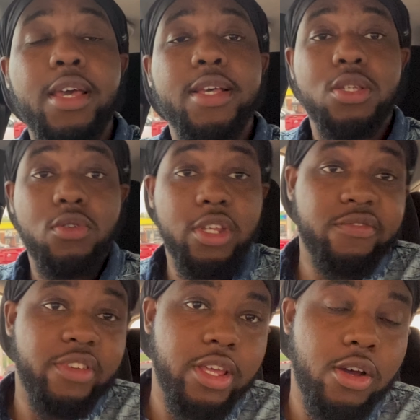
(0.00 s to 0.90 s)
so this
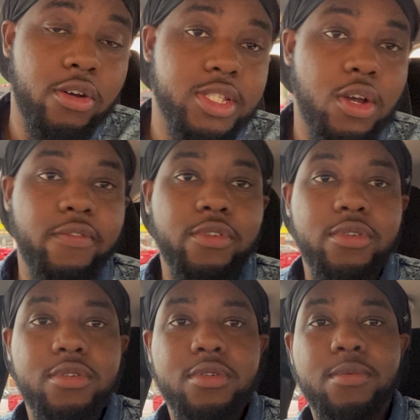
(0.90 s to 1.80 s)
video is over.
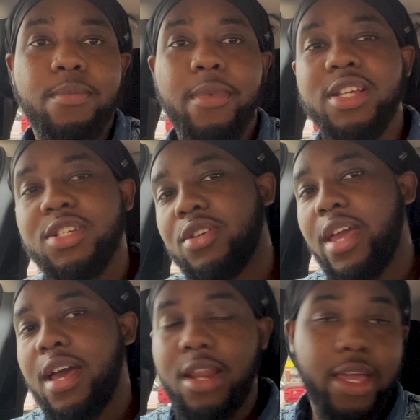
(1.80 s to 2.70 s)
Make sure
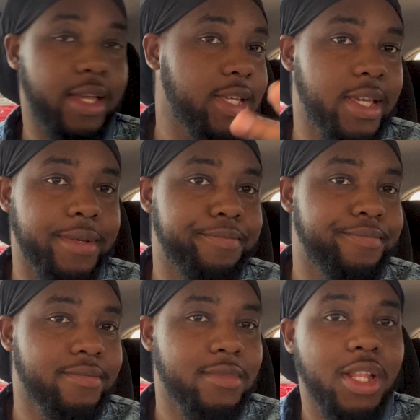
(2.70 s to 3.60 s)
y'all, like I said,
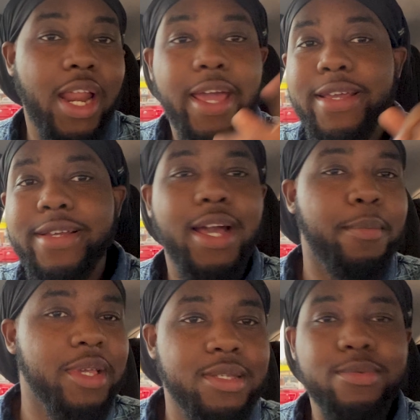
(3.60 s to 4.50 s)
like,
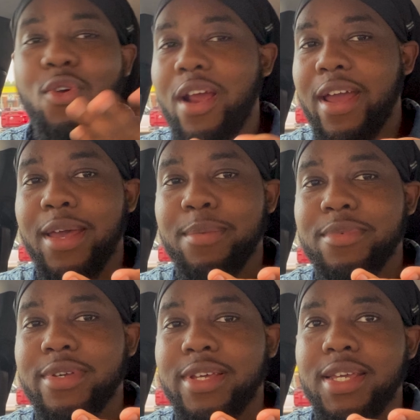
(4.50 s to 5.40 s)
comment, subscribe.
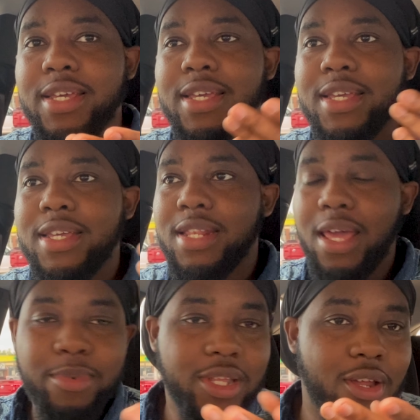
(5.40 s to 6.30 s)

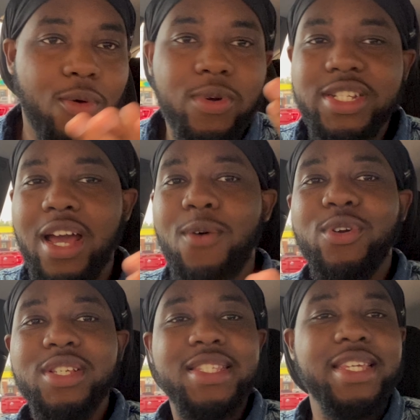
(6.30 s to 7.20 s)
Let me know what y'all
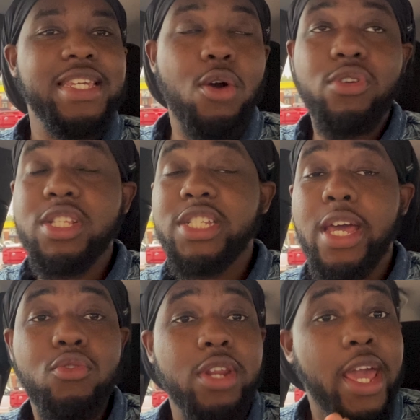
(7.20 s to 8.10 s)
want to see on the
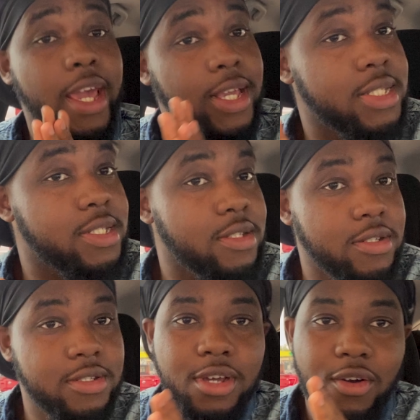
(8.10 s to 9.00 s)
channel next.
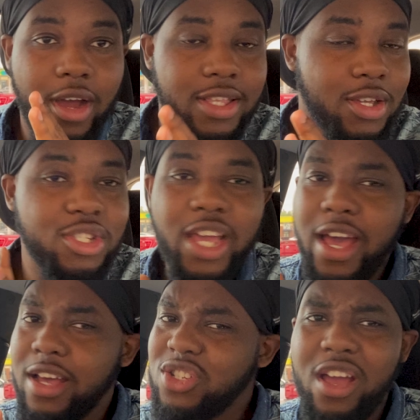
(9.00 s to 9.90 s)
You know, I told y'all
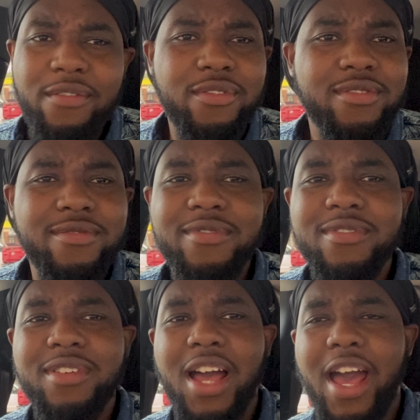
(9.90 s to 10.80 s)
I'll travel
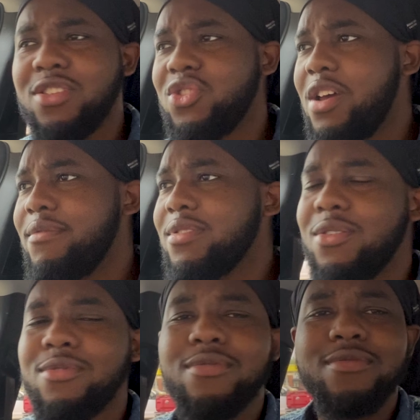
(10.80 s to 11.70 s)
to
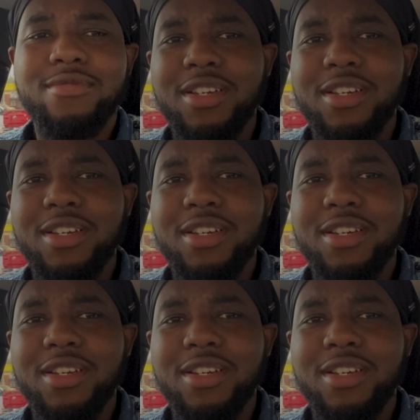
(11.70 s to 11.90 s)
go